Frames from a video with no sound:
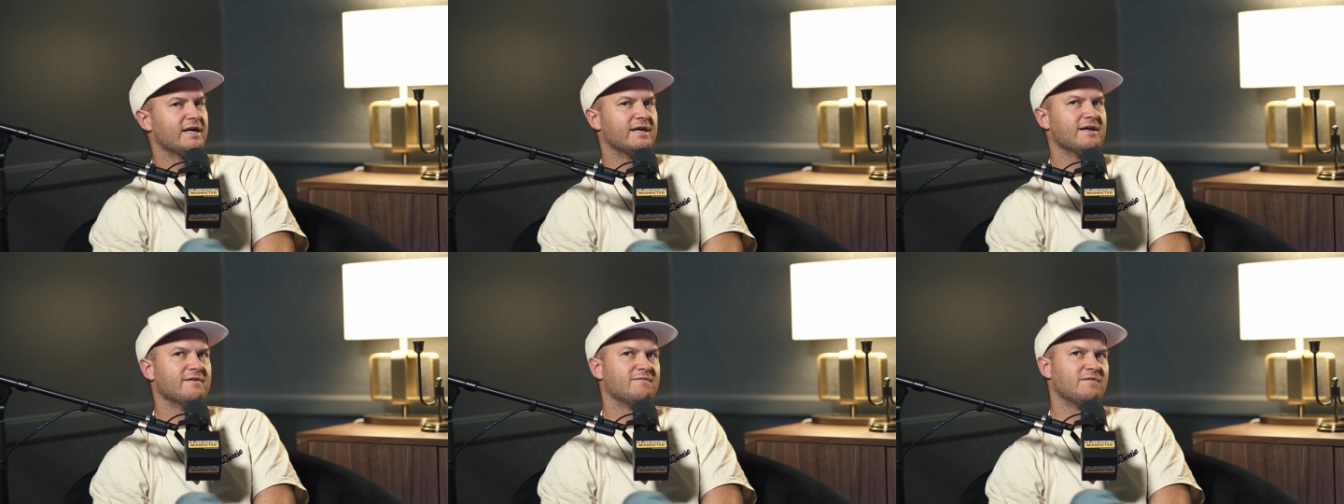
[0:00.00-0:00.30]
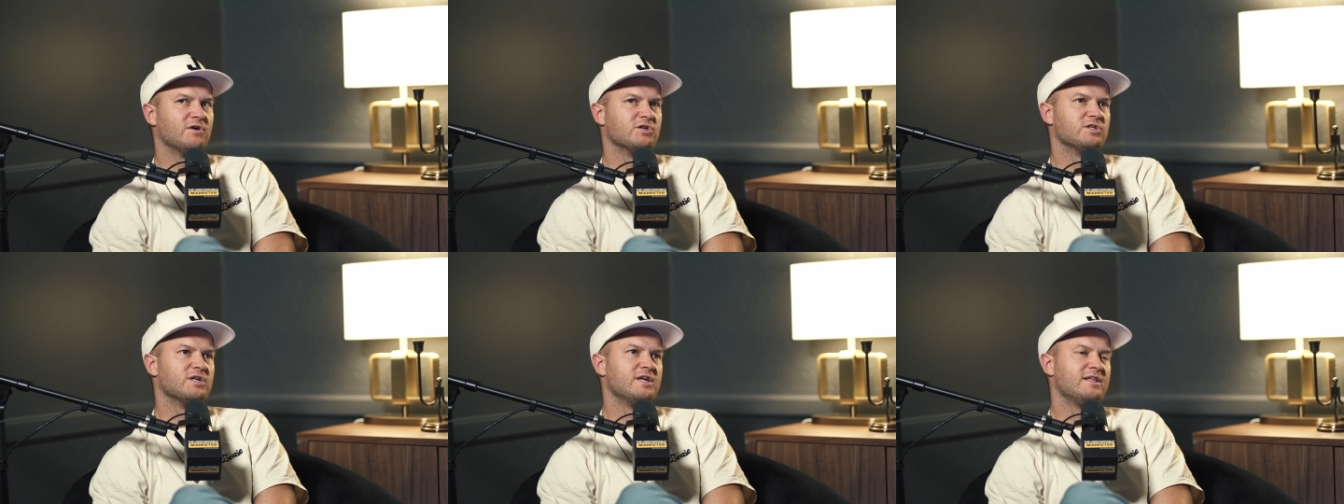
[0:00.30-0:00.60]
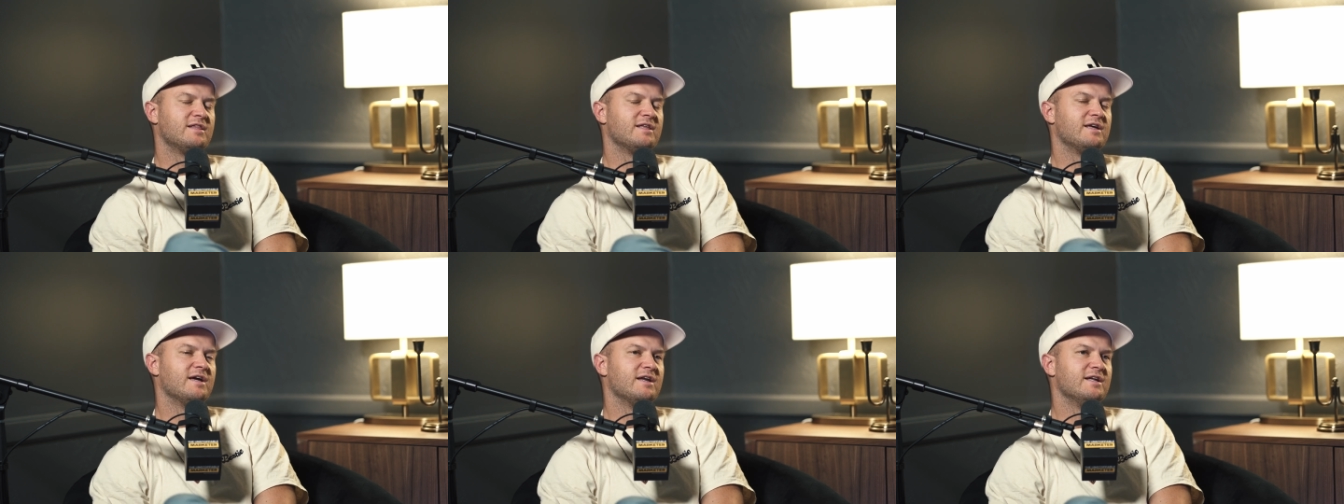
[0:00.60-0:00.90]
if there's any
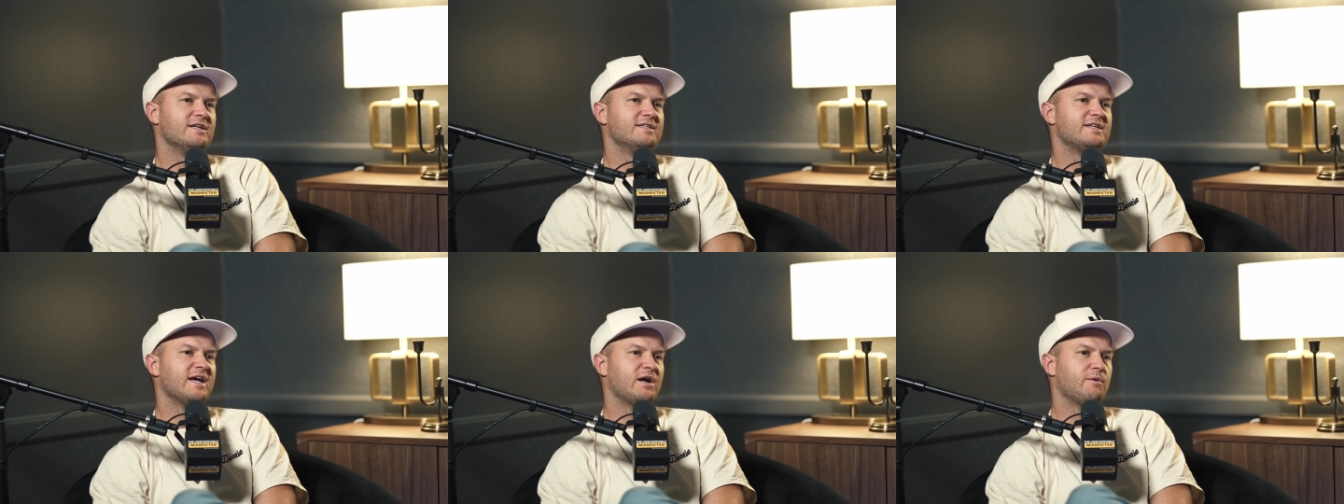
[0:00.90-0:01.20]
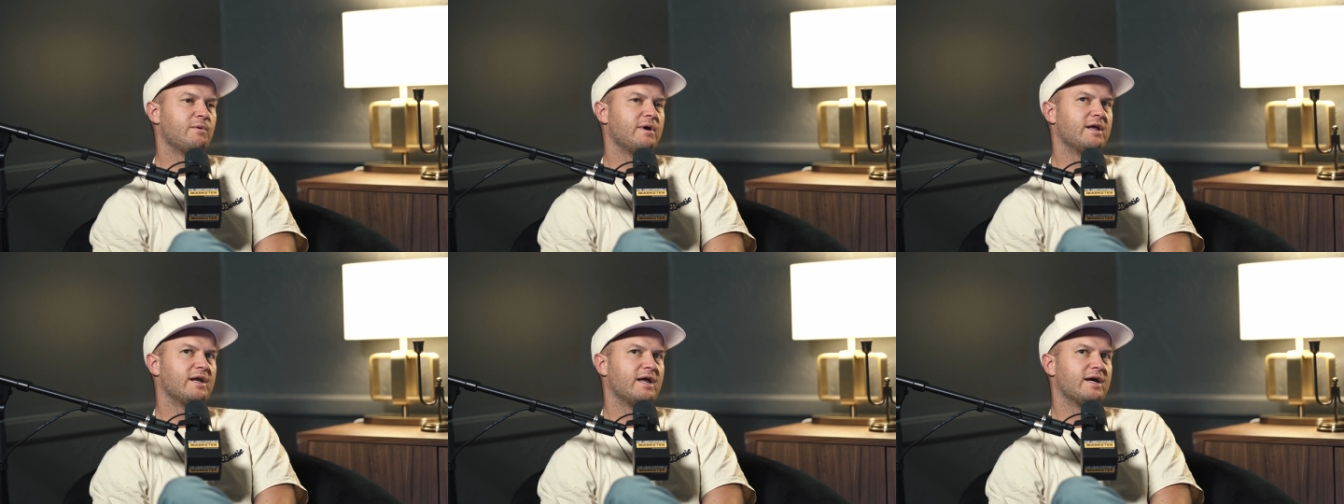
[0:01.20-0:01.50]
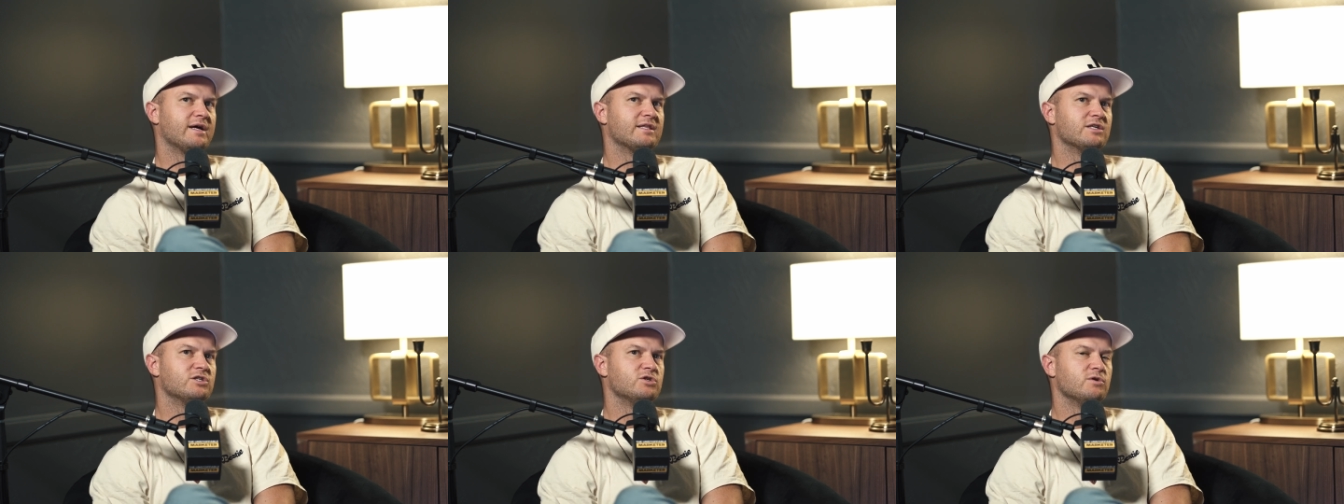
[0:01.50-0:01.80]
takeaway,
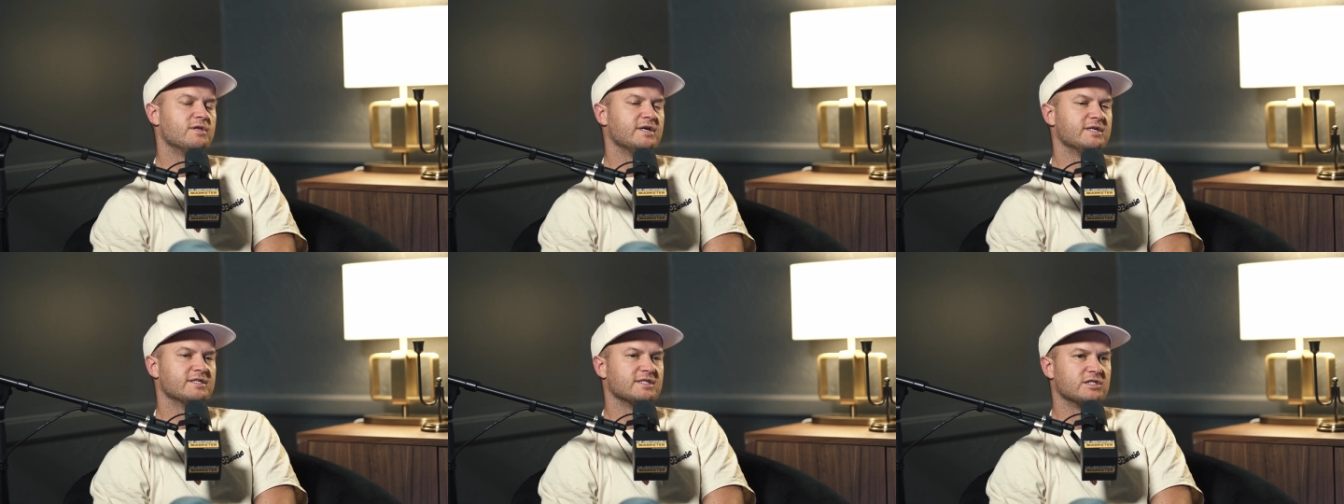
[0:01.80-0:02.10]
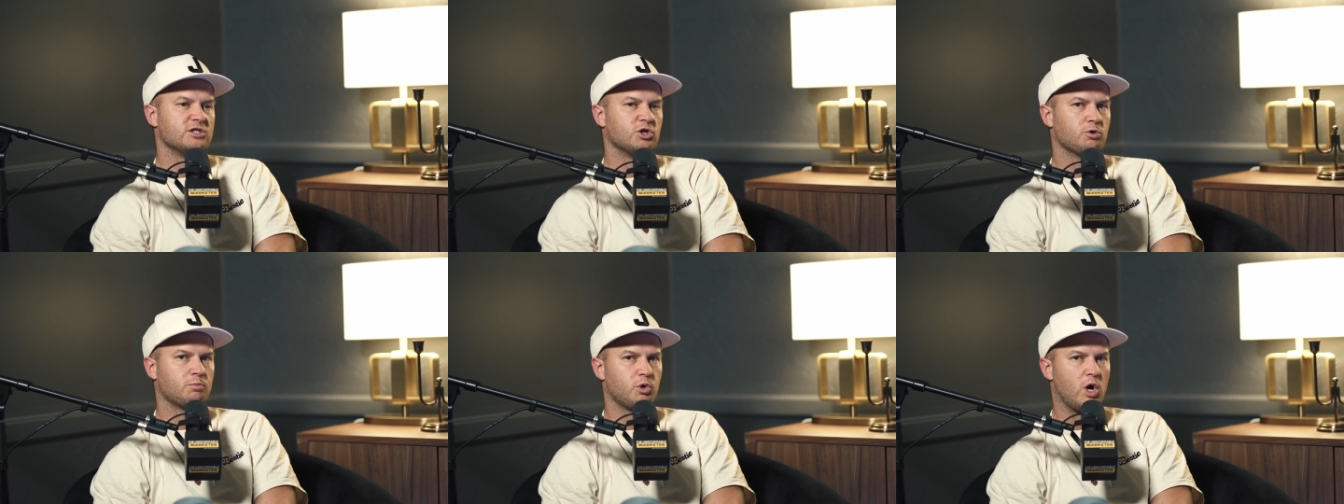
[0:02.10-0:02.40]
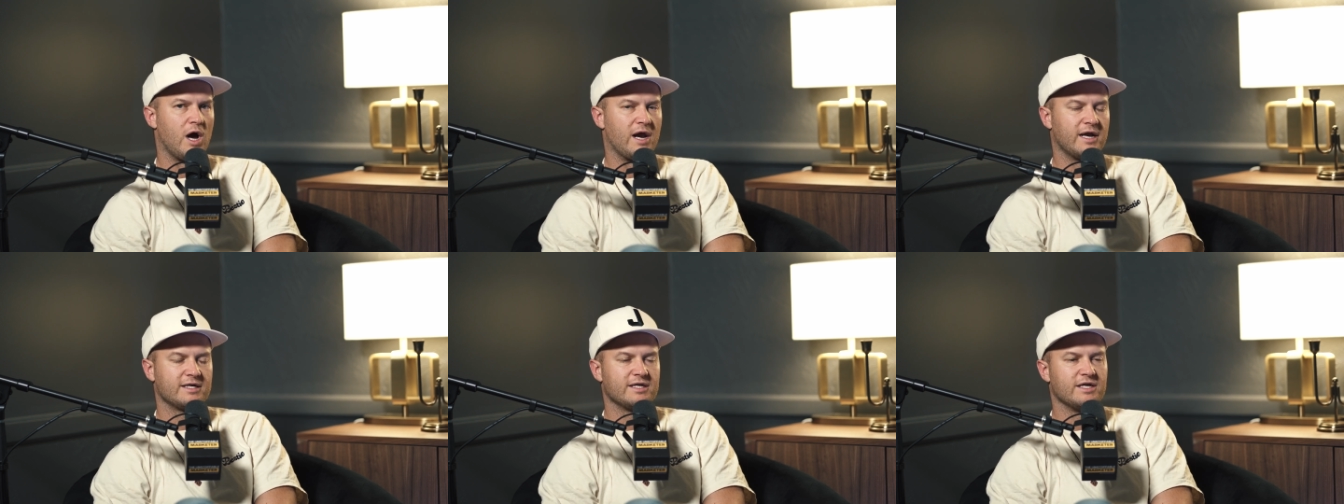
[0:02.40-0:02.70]
like the two things is your
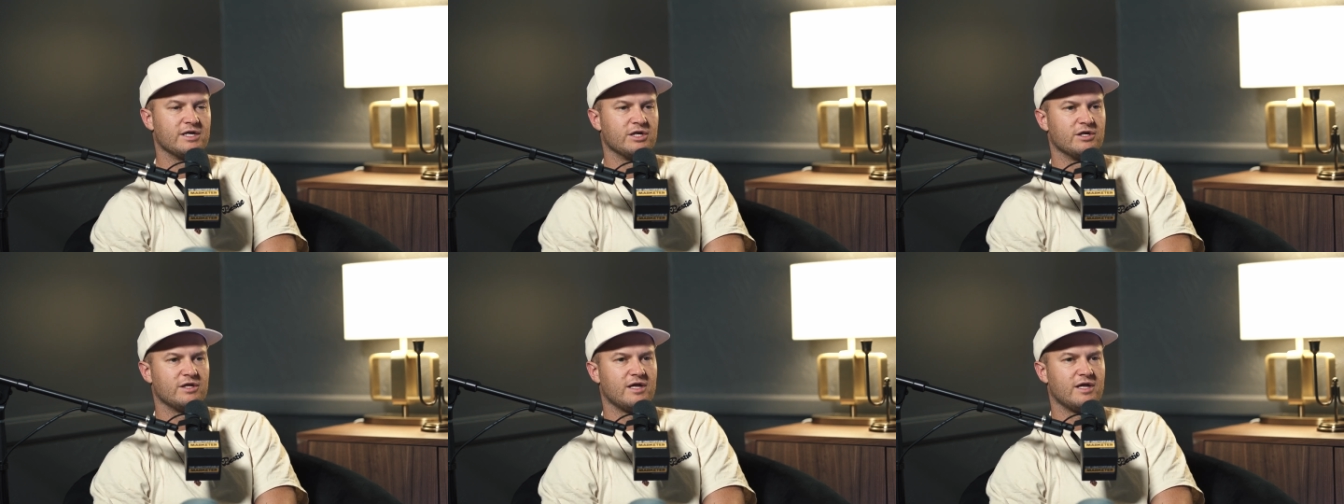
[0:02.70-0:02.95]
product and